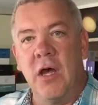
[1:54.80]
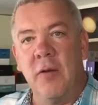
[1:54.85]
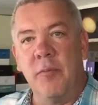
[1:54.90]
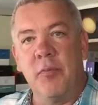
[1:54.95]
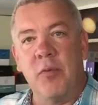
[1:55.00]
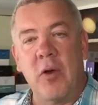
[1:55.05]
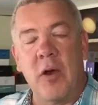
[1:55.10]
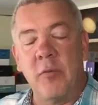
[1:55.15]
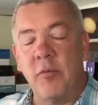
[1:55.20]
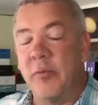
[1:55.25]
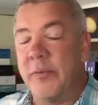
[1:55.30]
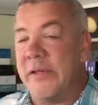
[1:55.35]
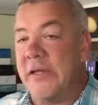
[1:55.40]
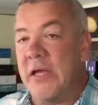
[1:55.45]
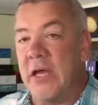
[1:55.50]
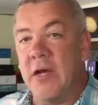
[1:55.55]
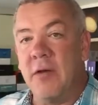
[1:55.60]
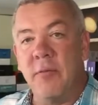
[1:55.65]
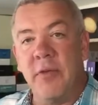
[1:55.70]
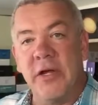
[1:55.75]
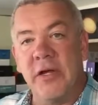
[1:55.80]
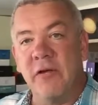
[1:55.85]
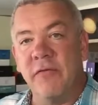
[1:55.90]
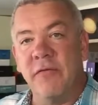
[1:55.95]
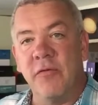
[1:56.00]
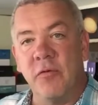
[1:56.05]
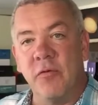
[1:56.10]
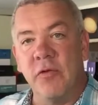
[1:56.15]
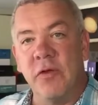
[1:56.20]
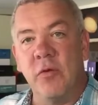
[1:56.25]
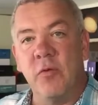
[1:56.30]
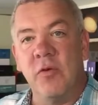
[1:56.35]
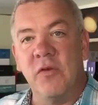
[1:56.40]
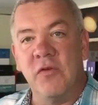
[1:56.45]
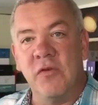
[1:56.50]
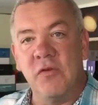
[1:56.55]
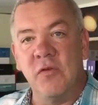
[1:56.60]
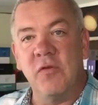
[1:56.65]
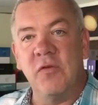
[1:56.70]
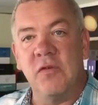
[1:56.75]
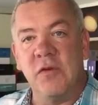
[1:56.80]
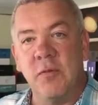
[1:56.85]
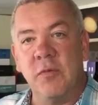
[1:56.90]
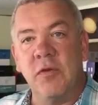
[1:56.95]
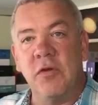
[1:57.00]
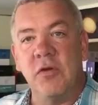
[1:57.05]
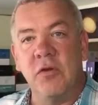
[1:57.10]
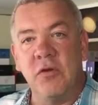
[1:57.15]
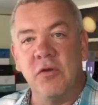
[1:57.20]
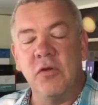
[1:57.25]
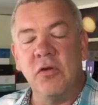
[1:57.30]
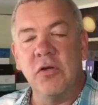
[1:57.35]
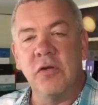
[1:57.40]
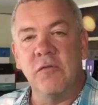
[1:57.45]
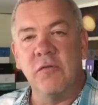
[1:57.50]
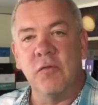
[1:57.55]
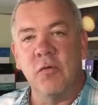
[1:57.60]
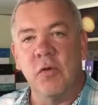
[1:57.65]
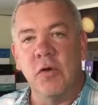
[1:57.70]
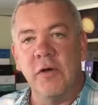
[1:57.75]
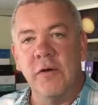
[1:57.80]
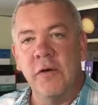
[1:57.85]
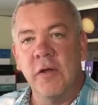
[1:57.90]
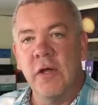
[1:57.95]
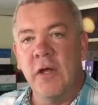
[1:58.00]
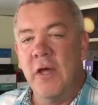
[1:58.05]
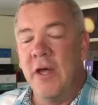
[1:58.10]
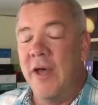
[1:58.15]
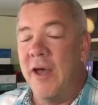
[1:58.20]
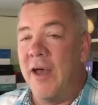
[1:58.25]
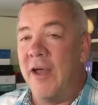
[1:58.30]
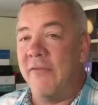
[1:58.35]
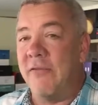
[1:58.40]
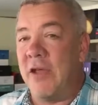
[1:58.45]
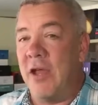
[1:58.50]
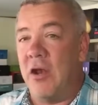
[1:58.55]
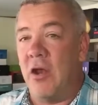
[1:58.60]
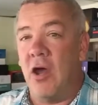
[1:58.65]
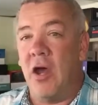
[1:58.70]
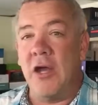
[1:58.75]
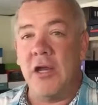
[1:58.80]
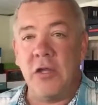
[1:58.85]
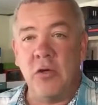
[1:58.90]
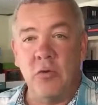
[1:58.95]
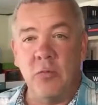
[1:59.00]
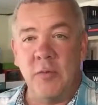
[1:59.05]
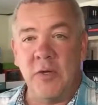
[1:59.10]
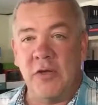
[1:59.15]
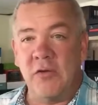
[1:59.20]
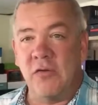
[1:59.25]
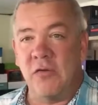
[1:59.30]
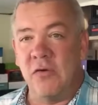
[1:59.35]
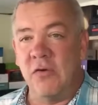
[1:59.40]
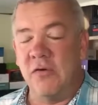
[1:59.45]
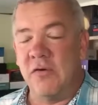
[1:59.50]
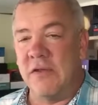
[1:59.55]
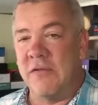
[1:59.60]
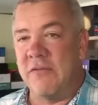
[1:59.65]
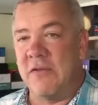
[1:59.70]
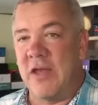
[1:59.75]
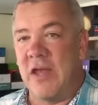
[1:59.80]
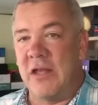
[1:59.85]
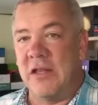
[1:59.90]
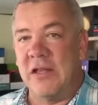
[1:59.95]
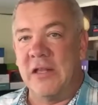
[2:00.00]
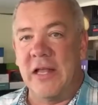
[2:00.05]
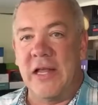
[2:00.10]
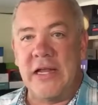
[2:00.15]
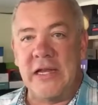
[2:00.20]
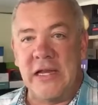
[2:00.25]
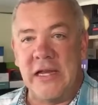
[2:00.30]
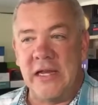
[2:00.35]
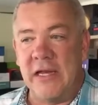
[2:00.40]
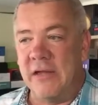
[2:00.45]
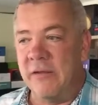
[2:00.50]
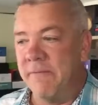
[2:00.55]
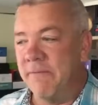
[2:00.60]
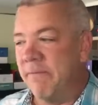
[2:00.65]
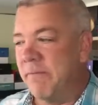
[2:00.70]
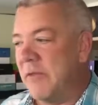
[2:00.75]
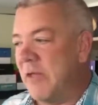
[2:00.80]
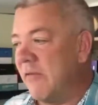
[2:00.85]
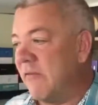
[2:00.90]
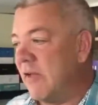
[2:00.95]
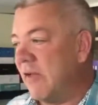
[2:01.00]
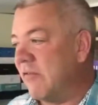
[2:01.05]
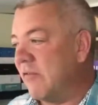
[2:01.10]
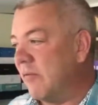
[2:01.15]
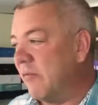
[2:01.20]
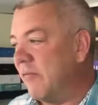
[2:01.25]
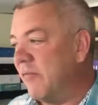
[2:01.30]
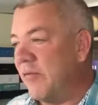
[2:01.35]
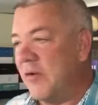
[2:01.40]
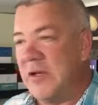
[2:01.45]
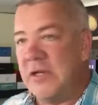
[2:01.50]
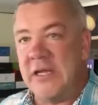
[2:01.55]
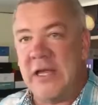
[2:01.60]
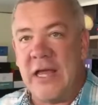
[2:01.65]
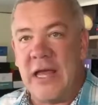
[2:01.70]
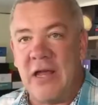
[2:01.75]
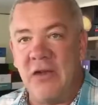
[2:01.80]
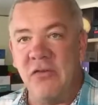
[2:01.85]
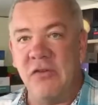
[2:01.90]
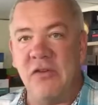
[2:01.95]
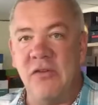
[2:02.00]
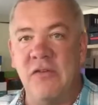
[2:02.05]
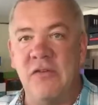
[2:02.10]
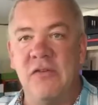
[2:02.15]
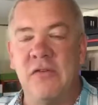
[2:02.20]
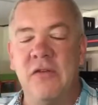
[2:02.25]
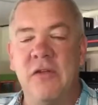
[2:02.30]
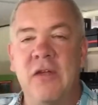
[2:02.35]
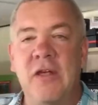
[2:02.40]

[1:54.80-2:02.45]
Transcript: Probably got a microphone that would suit something you're looking for. I've got audio mixers, I've got lighting, I've got some fun gadgets,